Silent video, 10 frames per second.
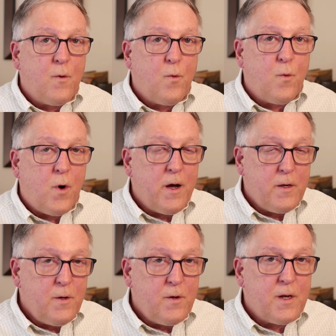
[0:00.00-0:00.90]

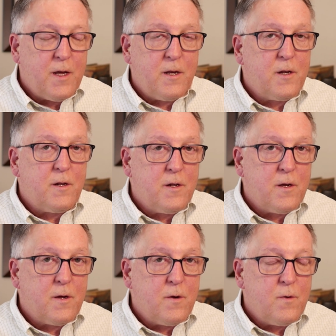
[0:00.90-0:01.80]
what you need to
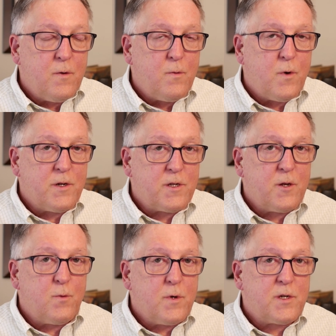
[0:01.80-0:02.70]
do, what's
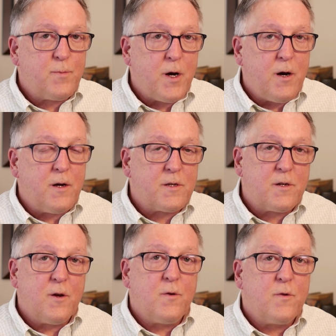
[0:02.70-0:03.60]
the response
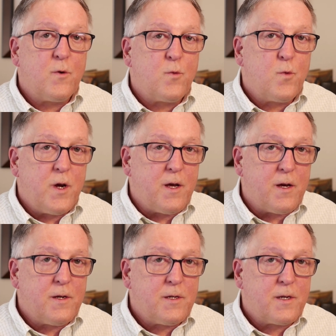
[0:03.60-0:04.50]
to the
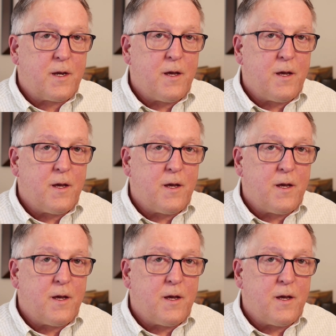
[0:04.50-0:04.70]
risk,